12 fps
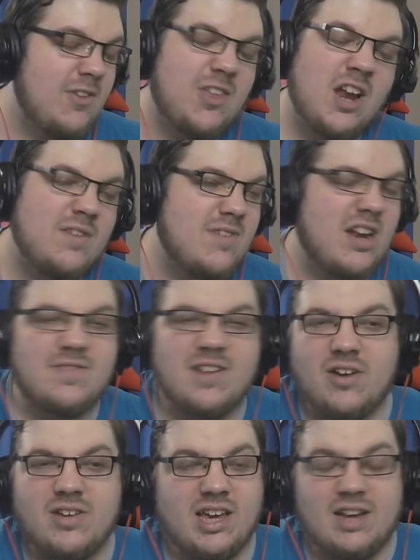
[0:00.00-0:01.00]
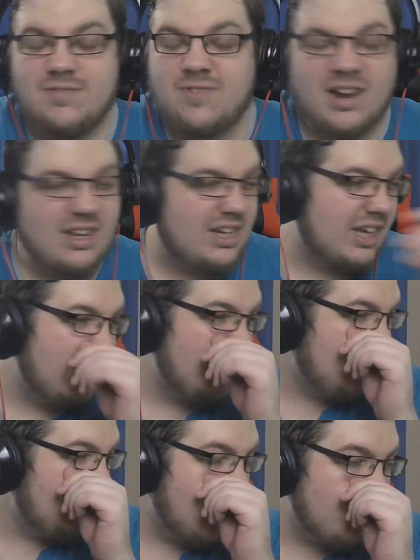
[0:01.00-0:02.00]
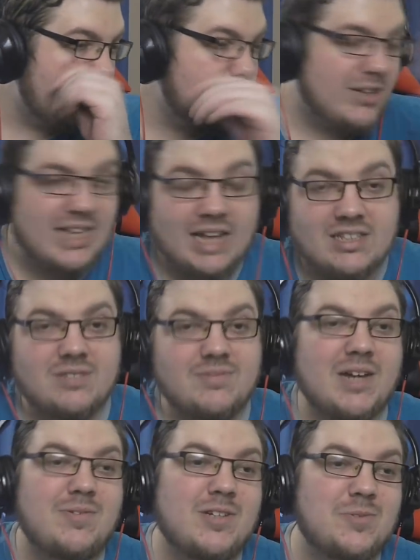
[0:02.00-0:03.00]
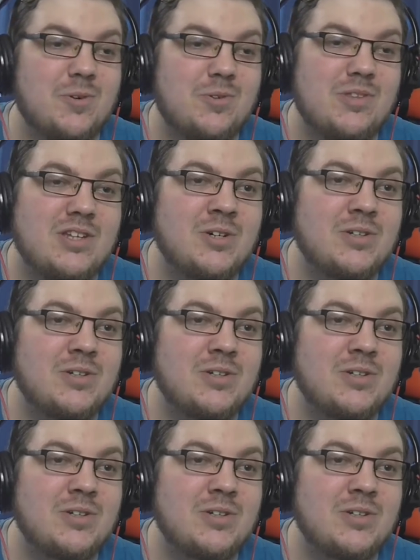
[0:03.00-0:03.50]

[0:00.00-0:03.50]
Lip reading: everything I've read about you, and frankly, you know, you're the most handsome chap who's walked through